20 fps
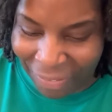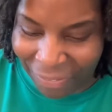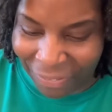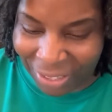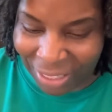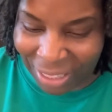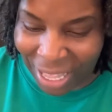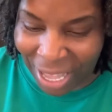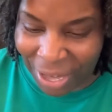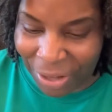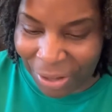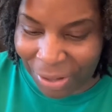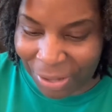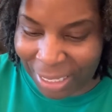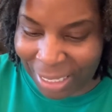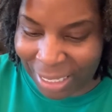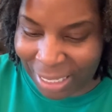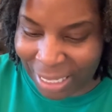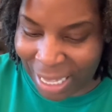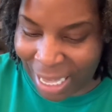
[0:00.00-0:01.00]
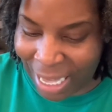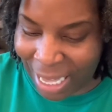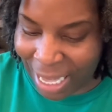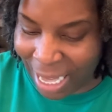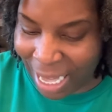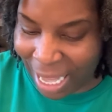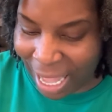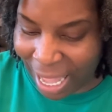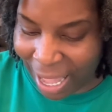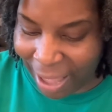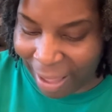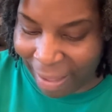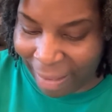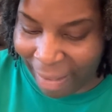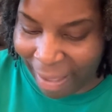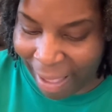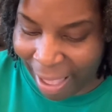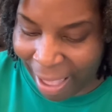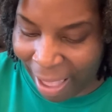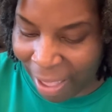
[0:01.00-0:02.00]
for letter C, I
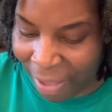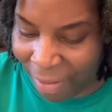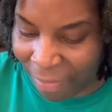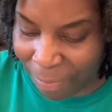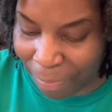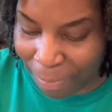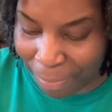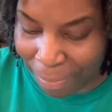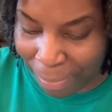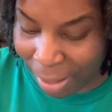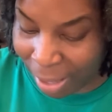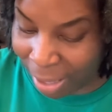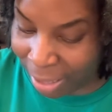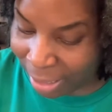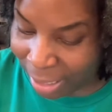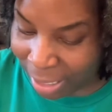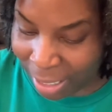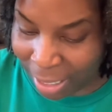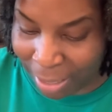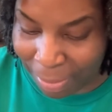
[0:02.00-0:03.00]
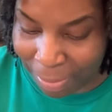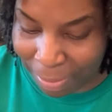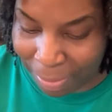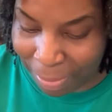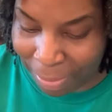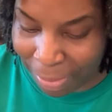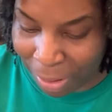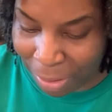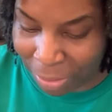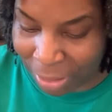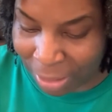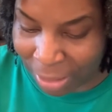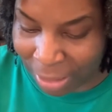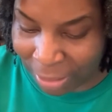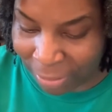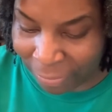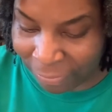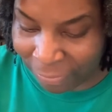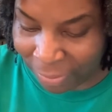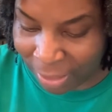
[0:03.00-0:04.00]
have, again, most
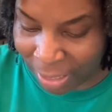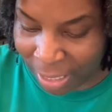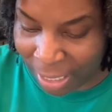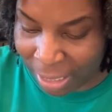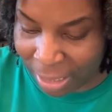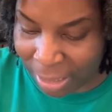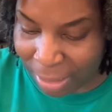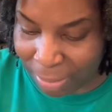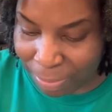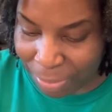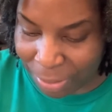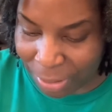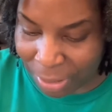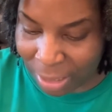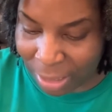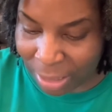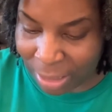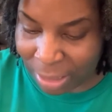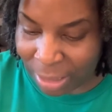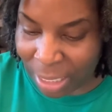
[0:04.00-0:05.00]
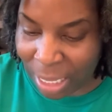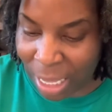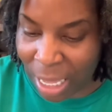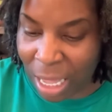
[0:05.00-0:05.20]
of these books.